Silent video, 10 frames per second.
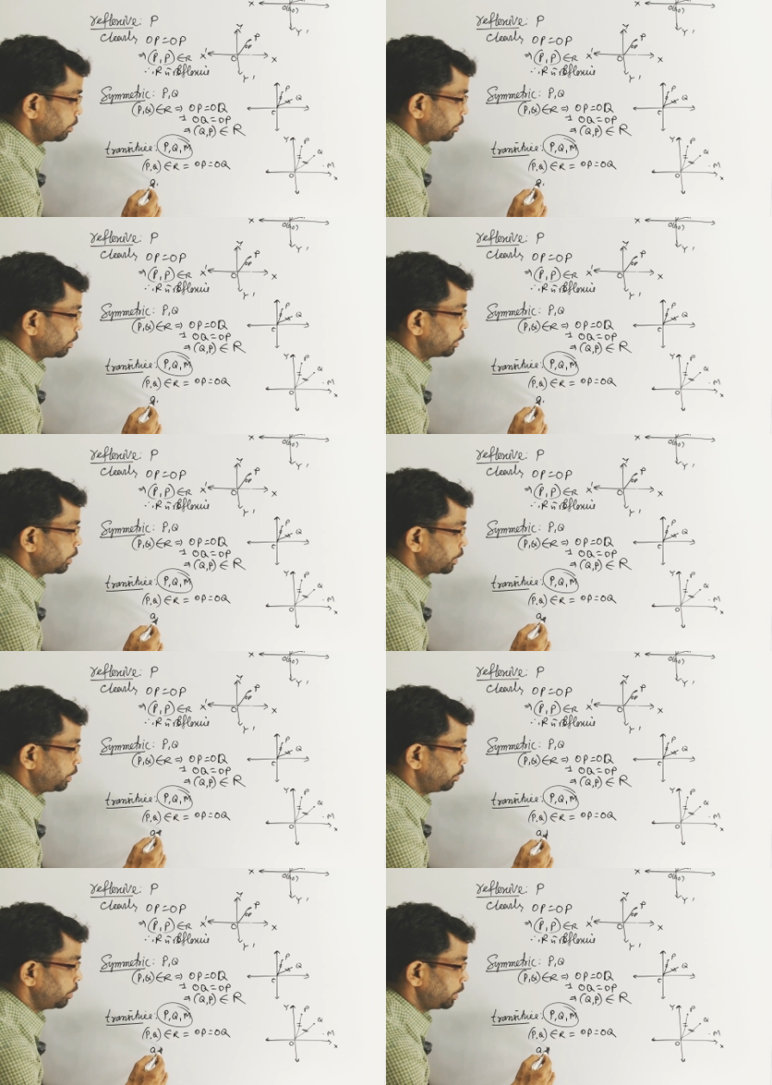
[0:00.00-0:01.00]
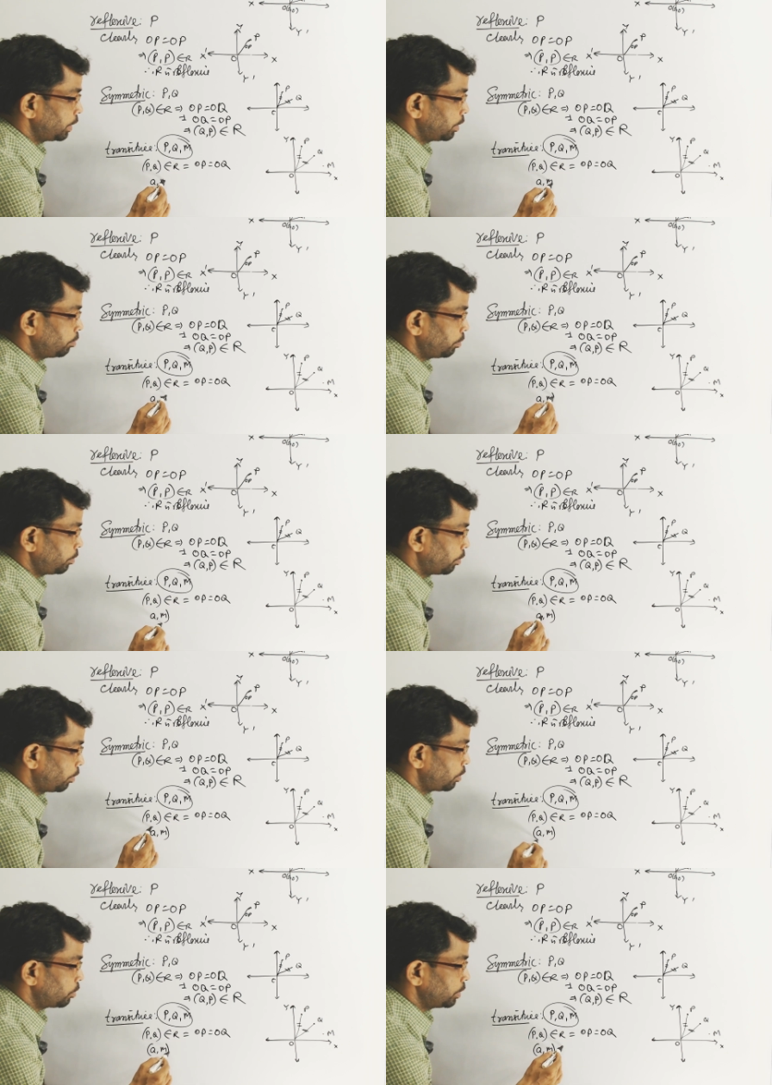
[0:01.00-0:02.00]
Q and M also in
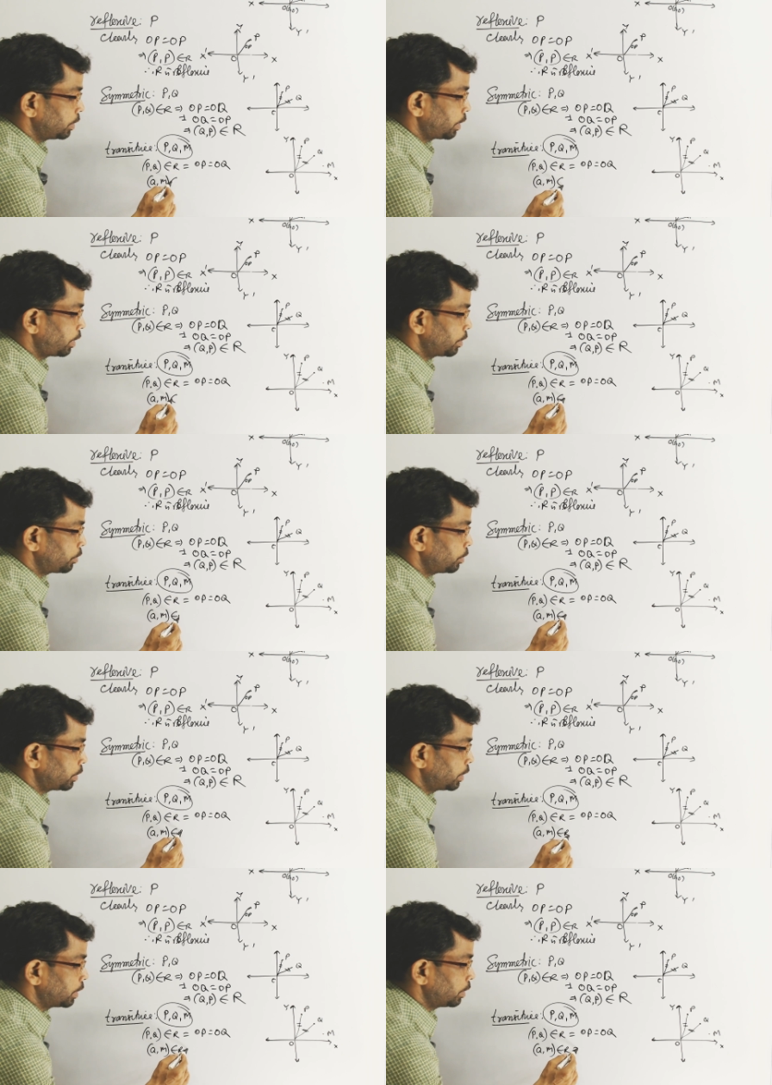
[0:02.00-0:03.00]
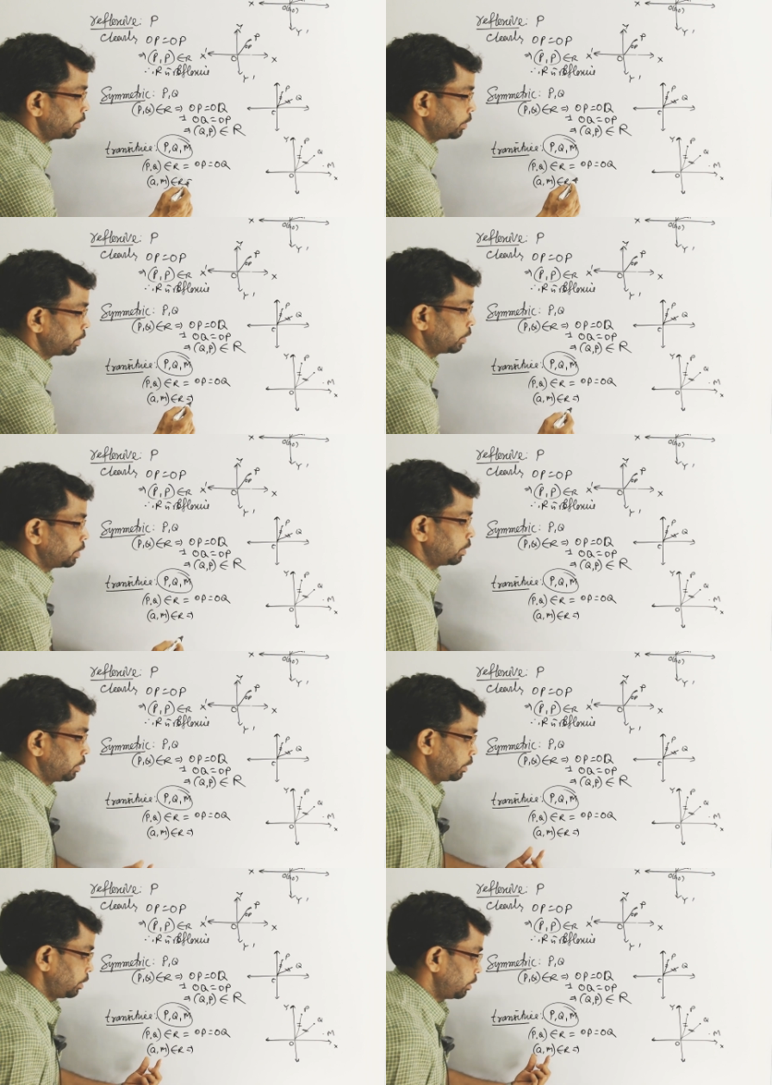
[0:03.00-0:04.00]
the relation, then
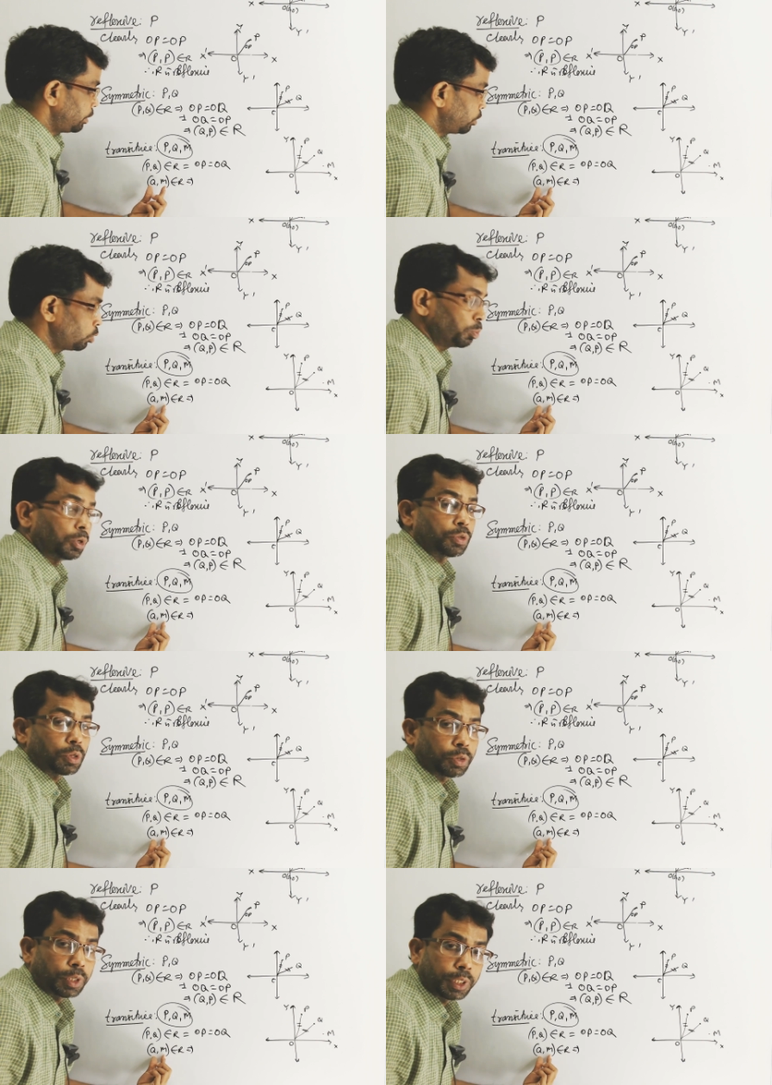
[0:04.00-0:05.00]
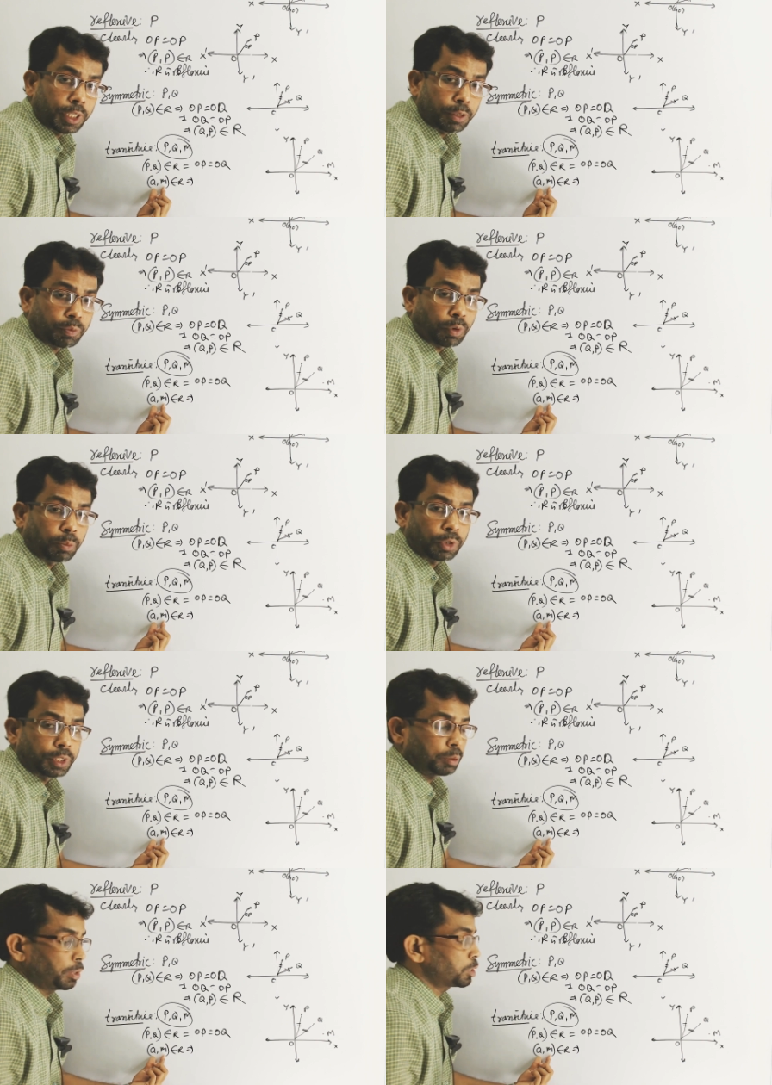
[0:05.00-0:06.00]
these 2 points also distance from origin must
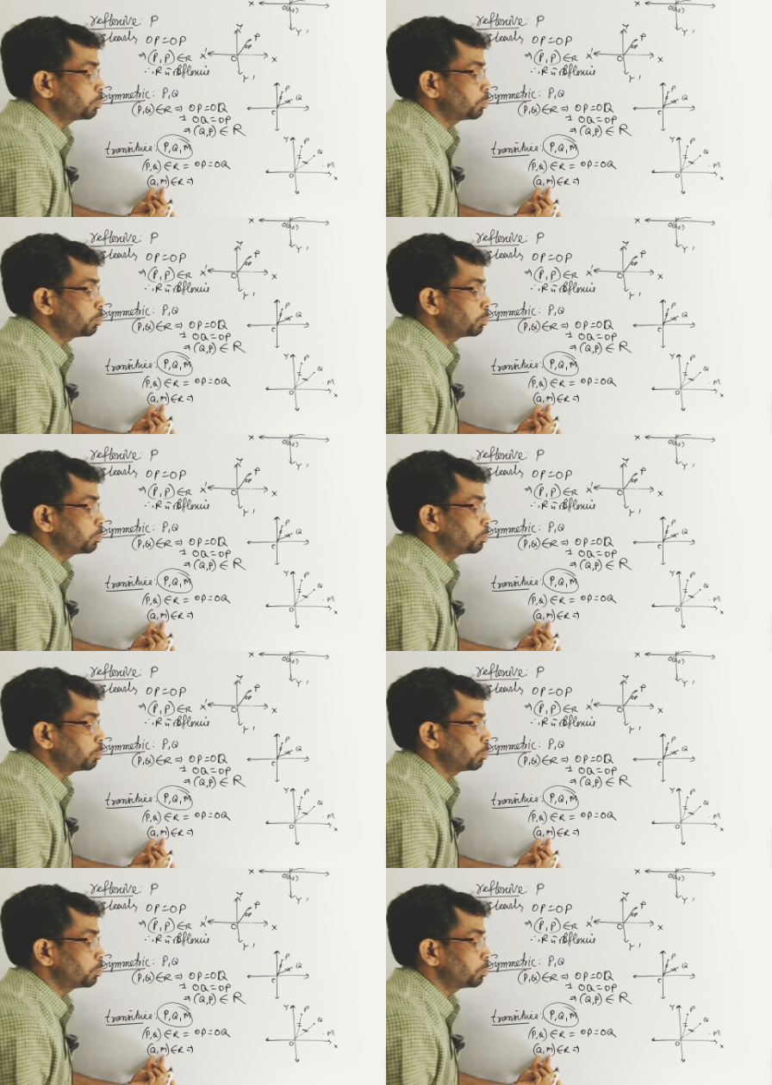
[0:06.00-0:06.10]
be equal.